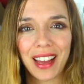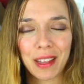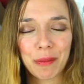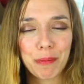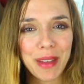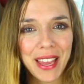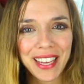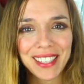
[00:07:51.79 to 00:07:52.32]

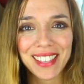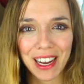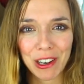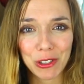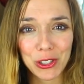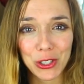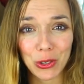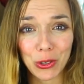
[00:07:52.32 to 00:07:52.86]
And bears are
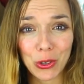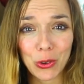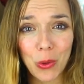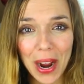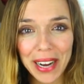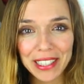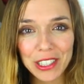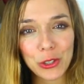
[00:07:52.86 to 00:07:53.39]
also
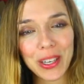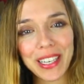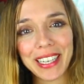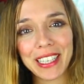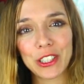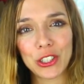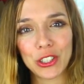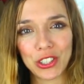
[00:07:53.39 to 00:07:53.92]
quite
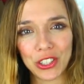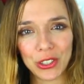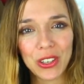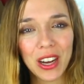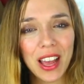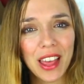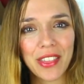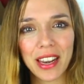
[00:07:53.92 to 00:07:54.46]
tricky to
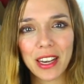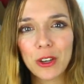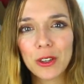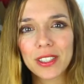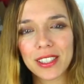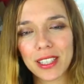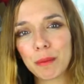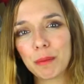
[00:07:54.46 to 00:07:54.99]
do. They
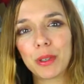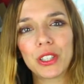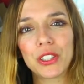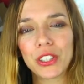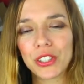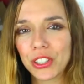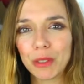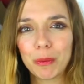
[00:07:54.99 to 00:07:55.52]
look simple
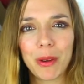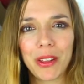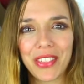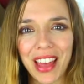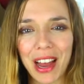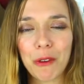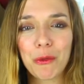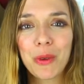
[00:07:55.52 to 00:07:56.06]
to do,
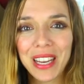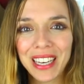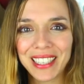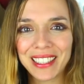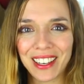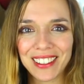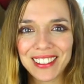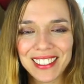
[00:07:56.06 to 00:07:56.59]
but they are
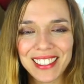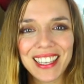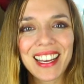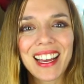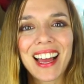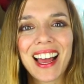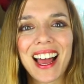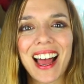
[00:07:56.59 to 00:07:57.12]
really not.
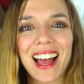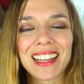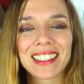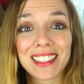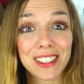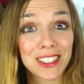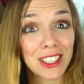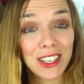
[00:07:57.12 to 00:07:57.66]

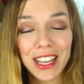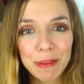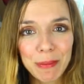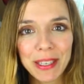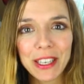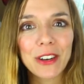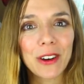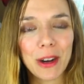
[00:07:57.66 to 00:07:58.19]
And uh, so let
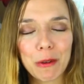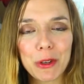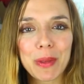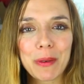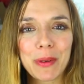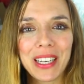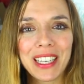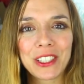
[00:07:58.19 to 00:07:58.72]
me know. I would
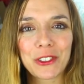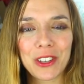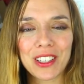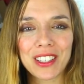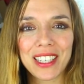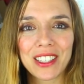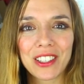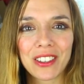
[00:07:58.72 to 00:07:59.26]
be really
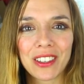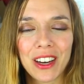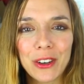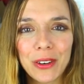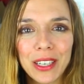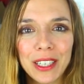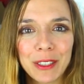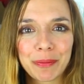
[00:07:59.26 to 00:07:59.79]
interested to
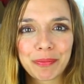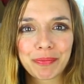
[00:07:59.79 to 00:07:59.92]
know.